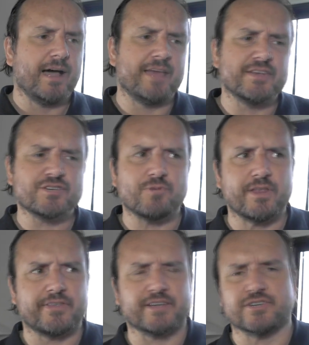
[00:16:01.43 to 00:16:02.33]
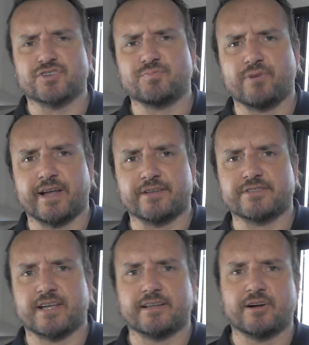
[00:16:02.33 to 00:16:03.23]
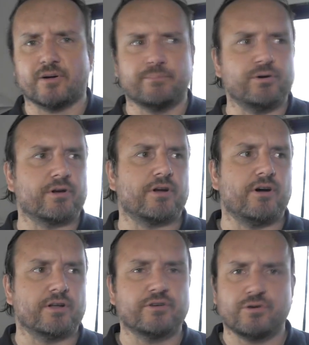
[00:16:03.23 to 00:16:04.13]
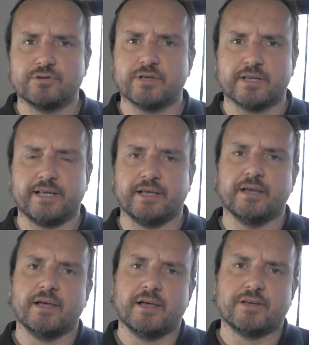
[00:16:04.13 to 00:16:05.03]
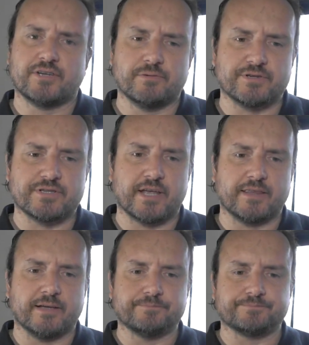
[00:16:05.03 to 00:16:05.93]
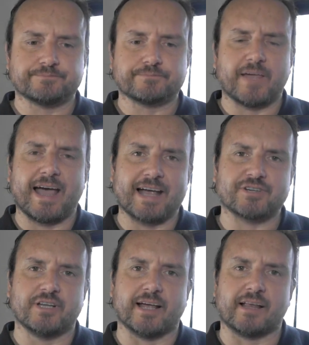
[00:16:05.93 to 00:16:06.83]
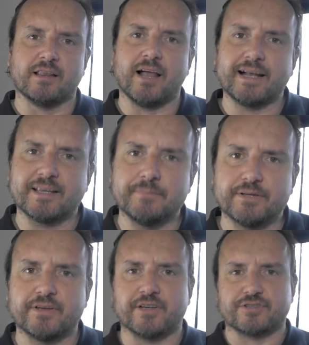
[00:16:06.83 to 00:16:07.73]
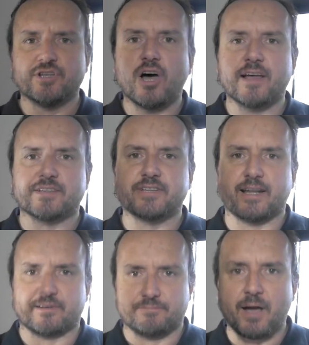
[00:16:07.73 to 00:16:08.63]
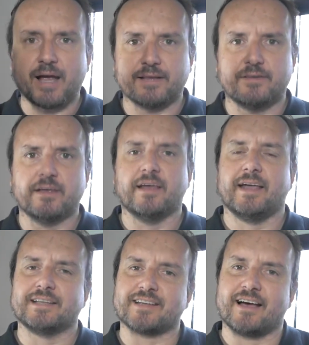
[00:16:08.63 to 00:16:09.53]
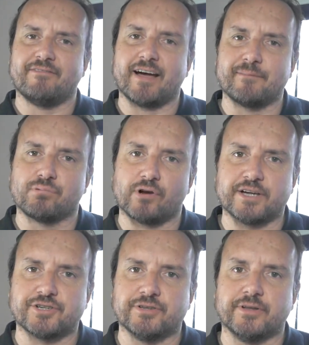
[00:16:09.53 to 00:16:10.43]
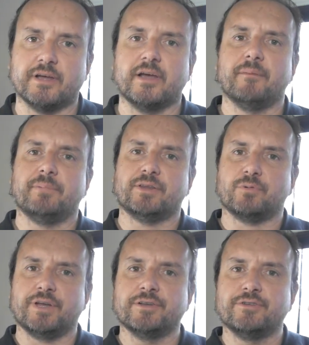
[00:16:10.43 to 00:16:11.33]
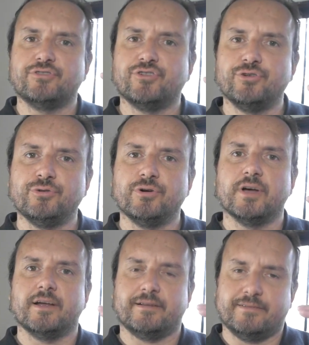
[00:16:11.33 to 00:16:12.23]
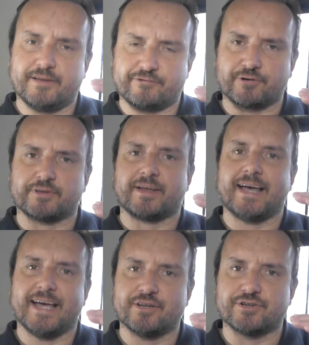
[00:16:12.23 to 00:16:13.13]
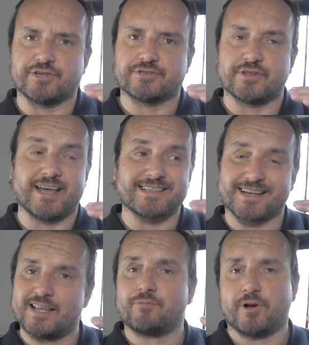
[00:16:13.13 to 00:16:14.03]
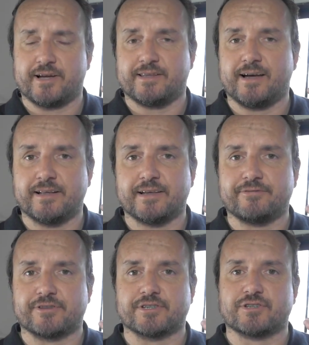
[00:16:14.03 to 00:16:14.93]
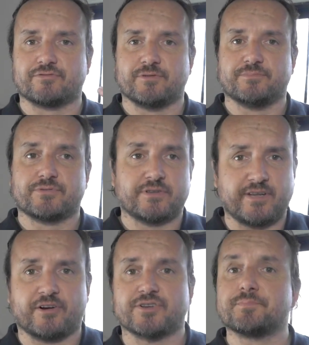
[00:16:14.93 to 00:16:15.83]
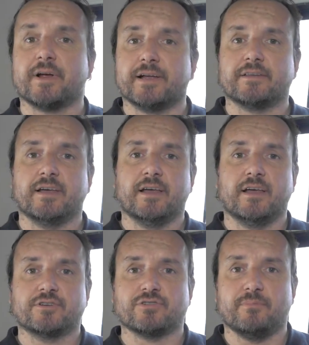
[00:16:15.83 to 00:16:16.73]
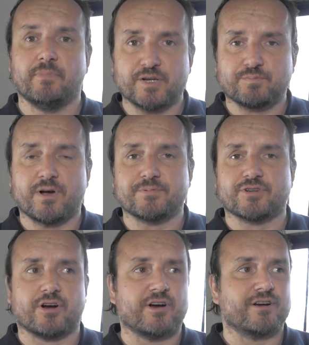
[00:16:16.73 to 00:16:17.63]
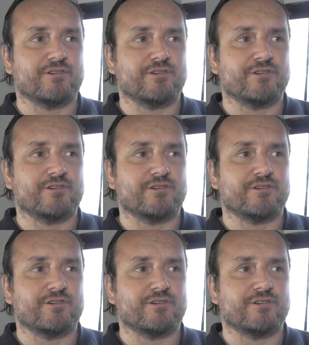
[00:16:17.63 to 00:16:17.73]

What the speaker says: And this is one of the things that Spingett said in her book on Kundalini. She was saying that actually enlightenment is not a state of mind. It's a vibration between two different energies. So that's kind of where I get the idea for this, is from Tara Spingett. So much props to her.